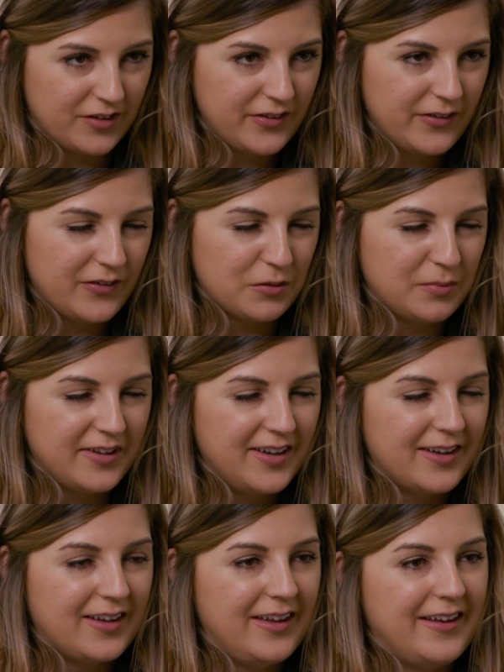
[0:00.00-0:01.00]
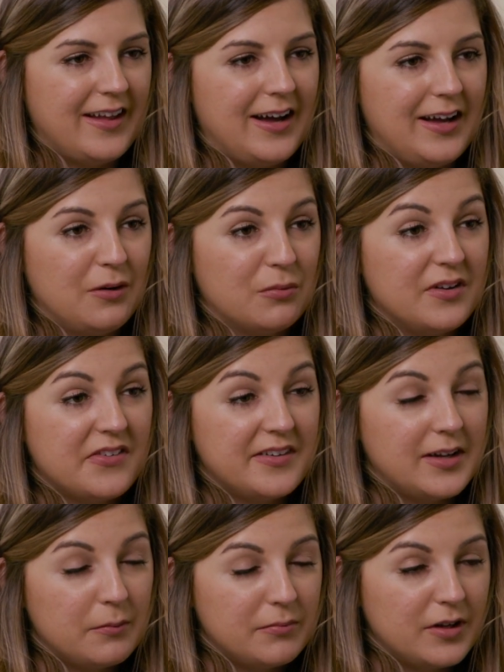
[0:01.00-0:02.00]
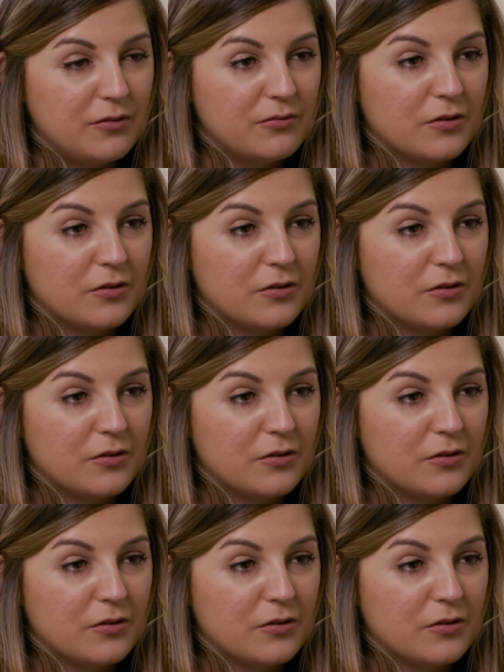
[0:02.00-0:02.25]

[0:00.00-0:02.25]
Chelsea Sobolik, and I was adopted